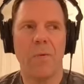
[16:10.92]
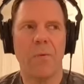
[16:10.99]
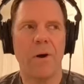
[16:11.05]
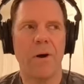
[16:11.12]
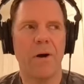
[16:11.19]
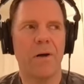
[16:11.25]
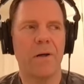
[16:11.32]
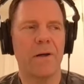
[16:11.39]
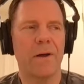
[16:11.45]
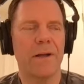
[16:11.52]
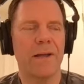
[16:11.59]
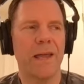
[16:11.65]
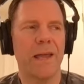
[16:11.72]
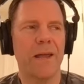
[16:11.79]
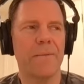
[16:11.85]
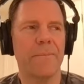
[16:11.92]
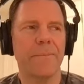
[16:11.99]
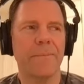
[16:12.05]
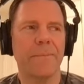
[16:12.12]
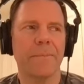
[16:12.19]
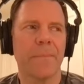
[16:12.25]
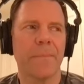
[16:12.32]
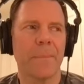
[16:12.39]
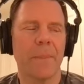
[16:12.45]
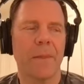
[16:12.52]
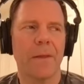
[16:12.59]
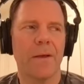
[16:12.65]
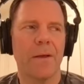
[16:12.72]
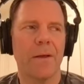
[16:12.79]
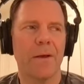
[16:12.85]
well, again,
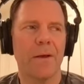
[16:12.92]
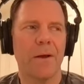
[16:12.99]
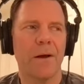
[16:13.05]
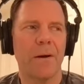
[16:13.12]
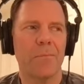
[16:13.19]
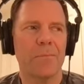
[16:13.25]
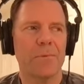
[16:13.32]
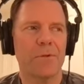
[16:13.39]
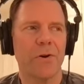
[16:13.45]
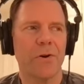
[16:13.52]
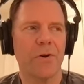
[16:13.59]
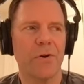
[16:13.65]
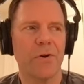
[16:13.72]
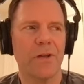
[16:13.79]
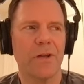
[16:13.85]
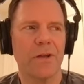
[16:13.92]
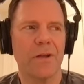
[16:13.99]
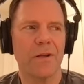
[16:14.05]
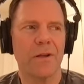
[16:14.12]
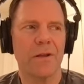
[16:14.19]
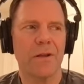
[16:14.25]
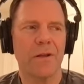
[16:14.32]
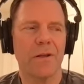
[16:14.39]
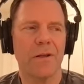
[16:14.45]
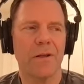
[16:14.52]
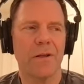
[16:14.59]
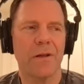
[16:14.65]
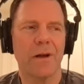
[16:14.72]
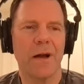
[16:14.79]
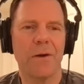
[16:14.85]
um, turning.
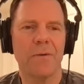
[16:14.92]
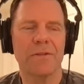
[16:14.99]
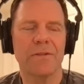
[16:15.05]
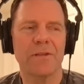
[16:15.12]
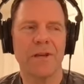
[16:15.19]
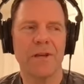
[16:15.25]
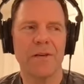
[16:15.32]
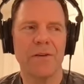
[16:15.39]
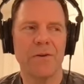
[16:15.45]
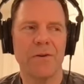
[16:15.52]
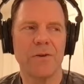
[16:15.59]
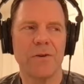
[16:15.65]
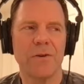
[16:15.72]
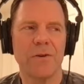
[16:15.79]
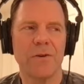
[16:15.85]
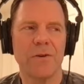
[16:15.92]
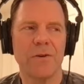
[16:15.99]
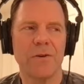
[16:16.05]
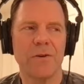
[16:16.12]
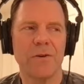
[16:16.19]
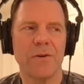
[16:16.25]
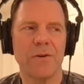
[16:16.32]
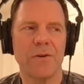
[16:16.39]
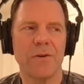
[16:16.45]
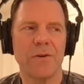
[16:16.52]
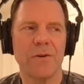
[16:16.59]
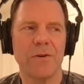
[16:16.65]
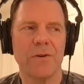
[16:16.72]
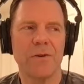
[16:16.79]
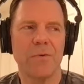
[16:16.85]
I would say you you there are many
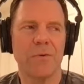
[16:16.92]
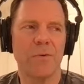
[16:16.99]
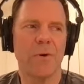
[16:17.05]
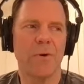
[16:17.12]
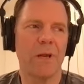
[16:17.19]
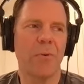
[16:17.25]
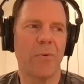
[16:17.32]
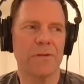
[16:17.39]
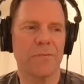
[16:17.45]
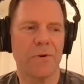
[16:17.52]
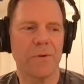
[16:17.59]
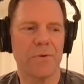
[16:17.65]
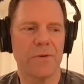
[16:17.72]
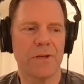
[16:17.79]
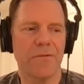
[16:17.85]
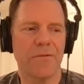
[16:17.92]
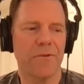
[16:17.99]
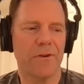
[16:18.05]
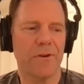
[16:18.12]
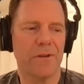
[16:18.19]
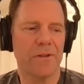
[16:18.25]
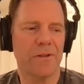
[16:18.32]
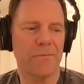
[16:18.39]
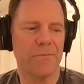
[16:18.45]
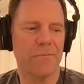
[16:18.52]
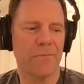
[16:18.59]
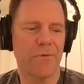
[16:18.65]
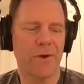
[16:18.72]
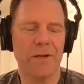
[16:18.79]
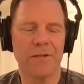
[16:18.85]
points where you were definitely
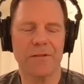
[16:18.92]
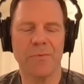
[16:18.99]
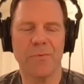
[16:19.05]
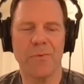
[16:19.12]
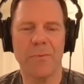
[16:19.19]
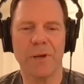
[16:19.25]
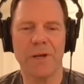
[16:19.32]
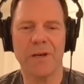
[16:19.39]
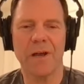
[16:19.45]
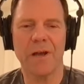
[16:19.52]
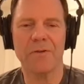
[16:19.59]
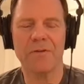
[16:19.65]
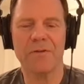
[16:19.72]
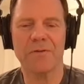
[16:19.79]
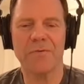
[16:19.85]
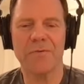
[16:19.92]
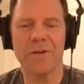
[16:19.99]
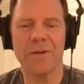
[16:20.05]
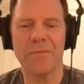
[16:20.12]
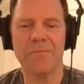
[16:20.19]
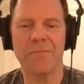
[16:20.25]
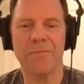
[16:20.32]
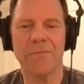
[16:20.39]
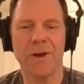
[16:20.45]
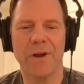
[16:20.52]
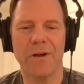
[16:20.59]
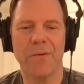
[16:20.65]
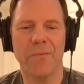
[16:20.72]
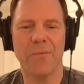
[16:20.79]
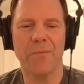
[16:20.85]
right, swimming downstream,
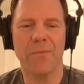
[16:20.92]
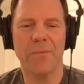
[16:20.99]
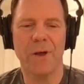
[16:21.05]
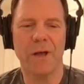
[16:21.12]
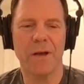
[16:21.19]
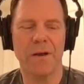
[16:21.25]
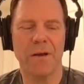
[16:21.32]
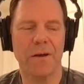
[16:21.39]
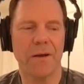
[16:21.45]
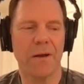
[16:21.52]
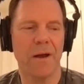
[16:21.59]
right? And, and